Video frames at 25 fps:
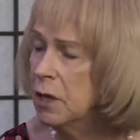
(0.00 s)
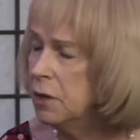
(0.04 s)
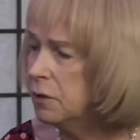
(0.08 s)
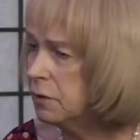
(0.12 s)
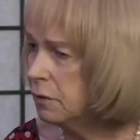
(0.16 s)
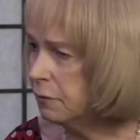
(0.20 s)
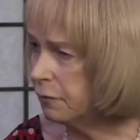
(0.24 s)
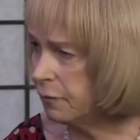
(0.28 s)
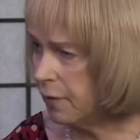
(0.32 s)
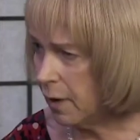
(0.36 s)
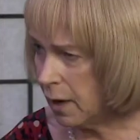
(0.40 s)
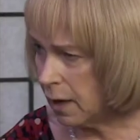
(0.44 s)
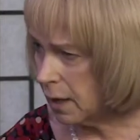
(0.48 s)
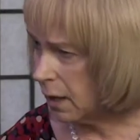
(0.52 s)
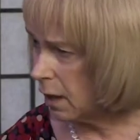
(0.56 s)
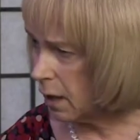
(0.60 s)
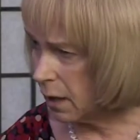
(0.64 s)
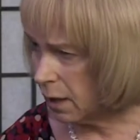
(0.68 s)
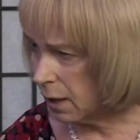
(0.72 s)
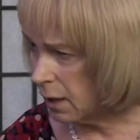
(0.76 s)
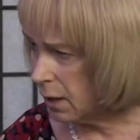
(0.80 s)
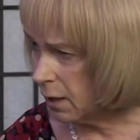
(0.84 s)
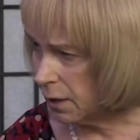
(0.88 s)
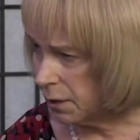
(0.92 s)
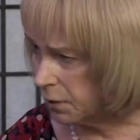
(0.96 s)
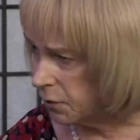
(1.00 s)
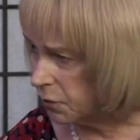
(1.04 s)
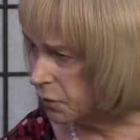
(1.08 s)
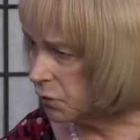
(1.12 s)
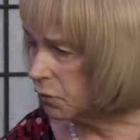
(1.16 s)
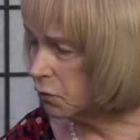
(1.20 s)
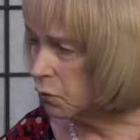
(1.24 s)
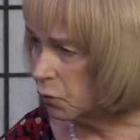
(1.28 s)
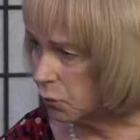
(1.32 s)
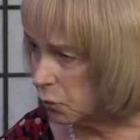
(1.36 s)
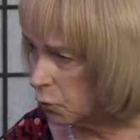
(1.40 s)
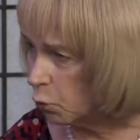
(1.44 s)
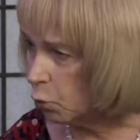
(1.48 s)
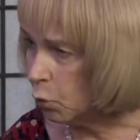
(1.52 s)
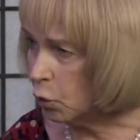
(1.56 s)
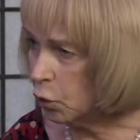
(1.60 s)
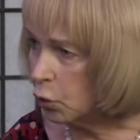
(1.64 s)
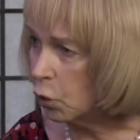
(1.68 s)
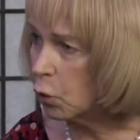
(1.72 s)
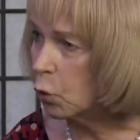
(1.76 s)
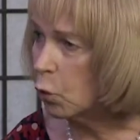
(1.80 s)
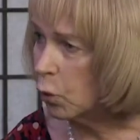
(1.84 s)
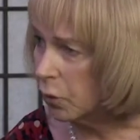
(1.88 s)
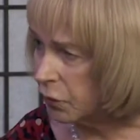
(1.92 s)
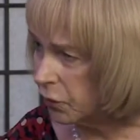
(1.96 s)
to finalise the
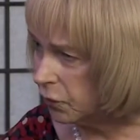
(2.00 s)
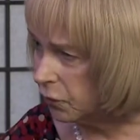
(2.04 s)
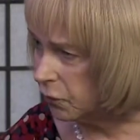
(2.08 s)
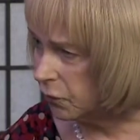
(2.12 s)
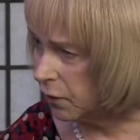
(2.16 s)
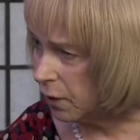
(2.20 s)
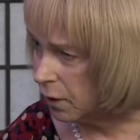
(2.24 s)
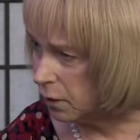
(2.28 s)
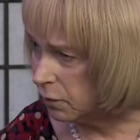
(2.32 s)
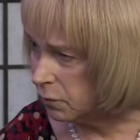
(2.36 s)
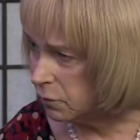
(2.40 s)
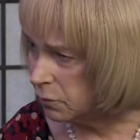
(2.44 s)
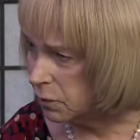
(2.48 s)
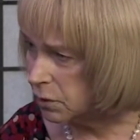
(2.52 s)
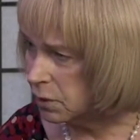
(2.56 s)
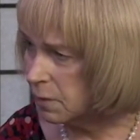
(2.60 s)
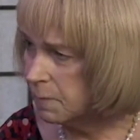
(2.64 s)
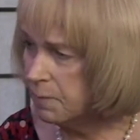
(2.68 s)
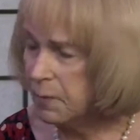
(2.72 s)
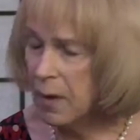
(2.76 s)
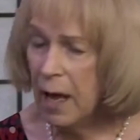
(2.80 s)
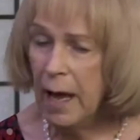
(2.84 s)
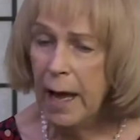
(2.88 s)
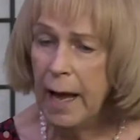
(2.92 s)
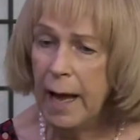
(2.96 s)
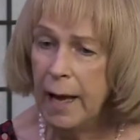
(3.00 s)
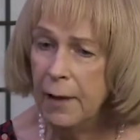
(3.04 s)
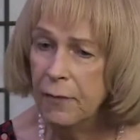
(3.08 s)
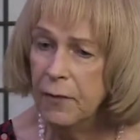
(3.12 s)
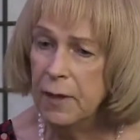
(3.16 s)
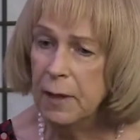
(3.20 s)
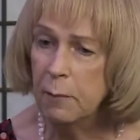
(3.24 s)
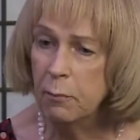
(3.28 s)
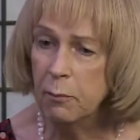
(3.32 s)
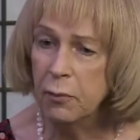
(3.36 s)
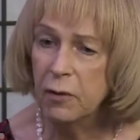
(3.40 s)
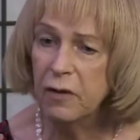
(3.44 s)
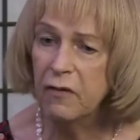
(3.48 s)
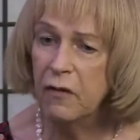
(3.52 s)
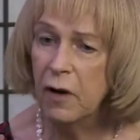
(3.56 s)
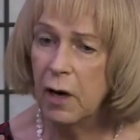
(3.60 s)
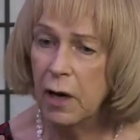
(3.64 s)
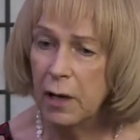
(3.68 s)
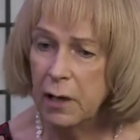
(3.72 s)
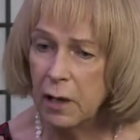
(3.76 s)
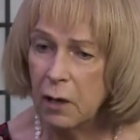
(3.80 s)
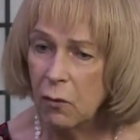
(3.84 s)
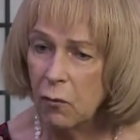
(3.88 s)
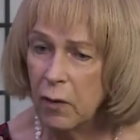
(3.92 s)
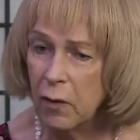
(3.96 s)
work within those, and then providing